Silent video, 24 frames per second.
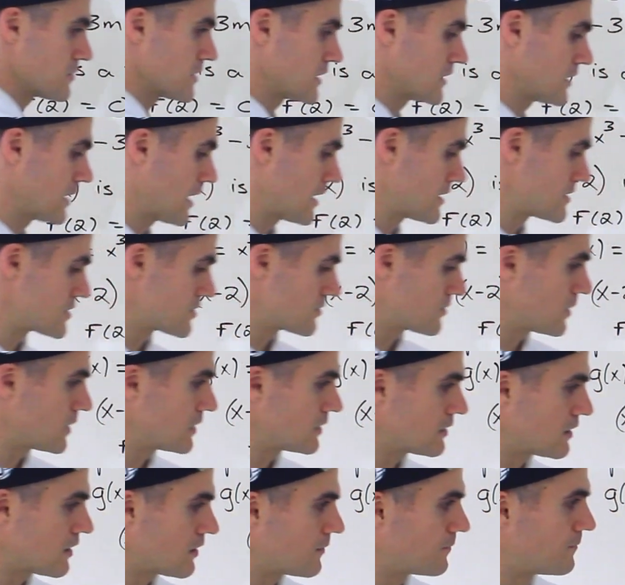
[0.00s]
up being the answer
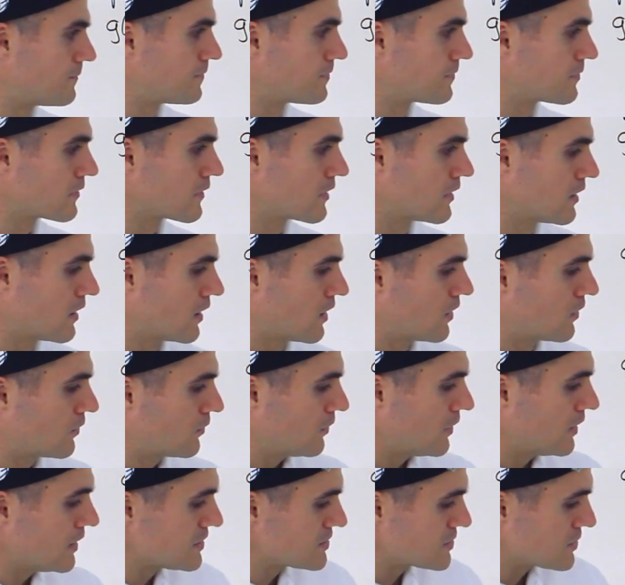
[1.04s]
right there.
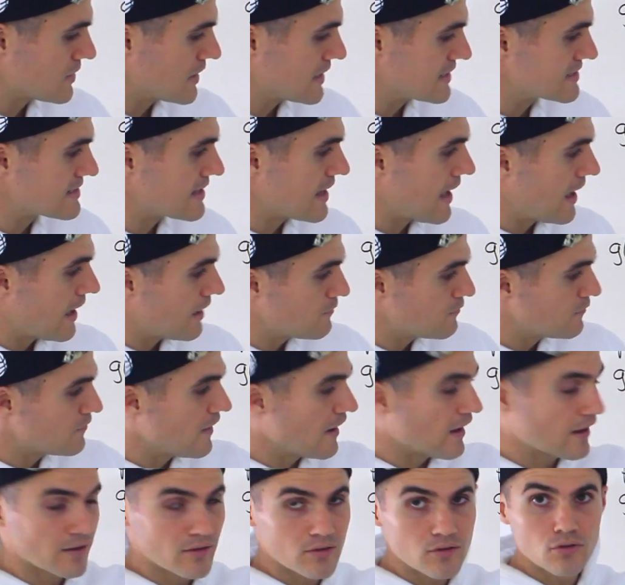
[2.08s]
Right, so that's the m
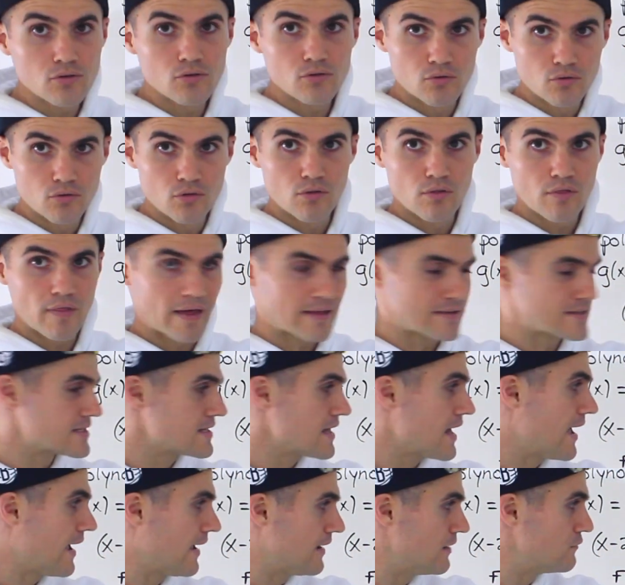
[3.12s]
value, that's
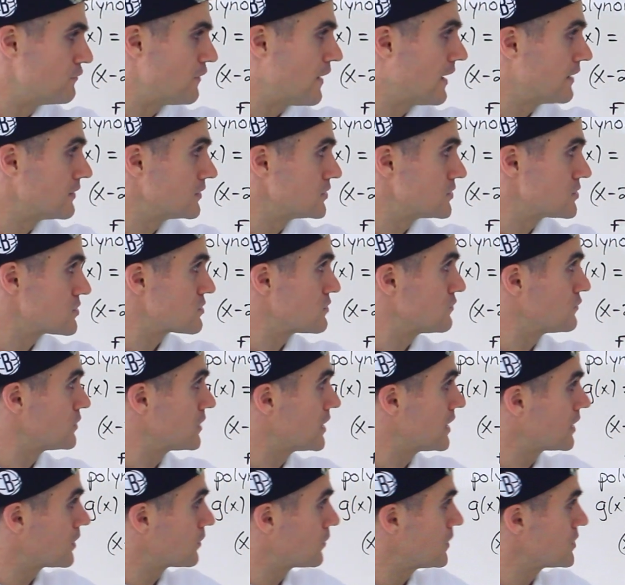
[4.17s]
the n value. So if you
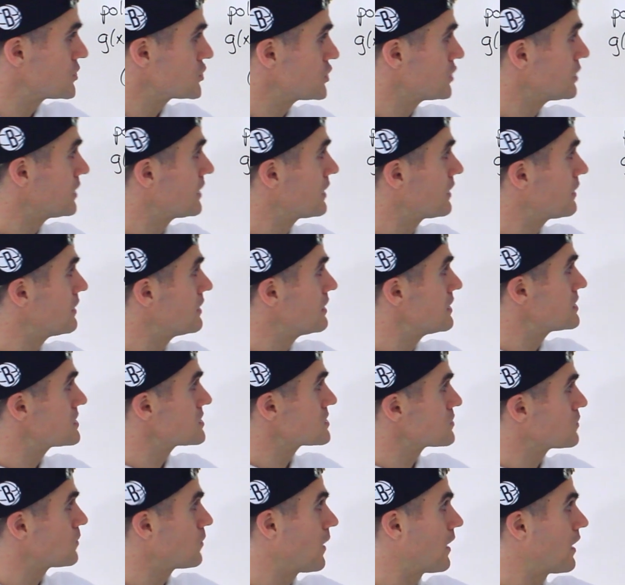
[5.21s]
get a question like
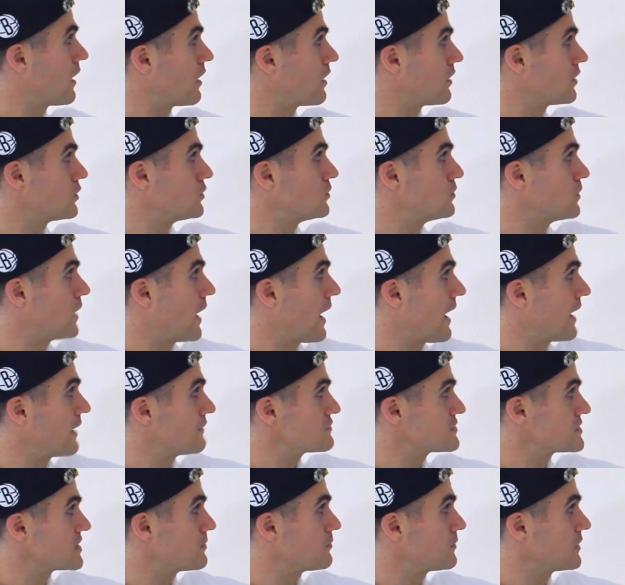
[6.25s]
this where you have
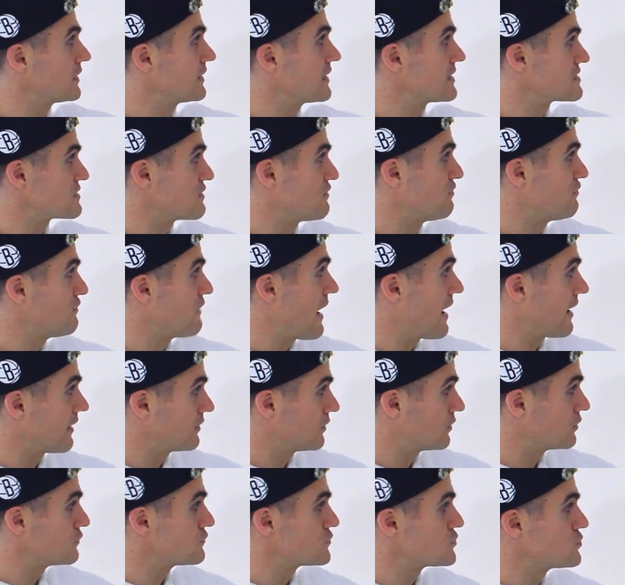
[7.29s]
something that's a
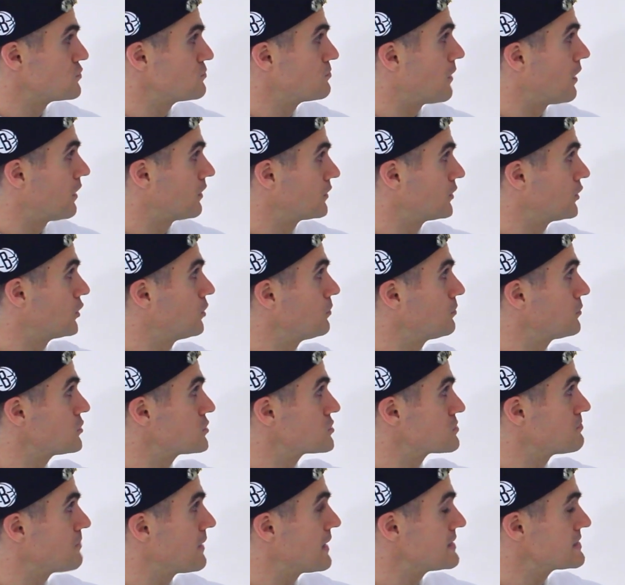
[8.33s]
factor of two
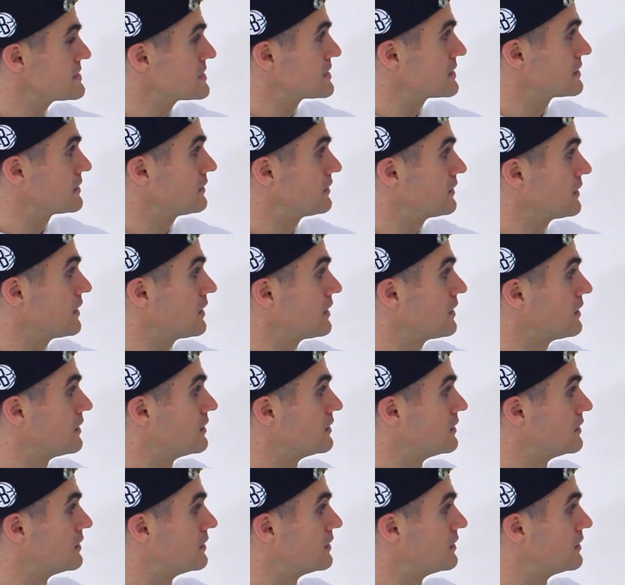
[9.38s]
polynomials, basically,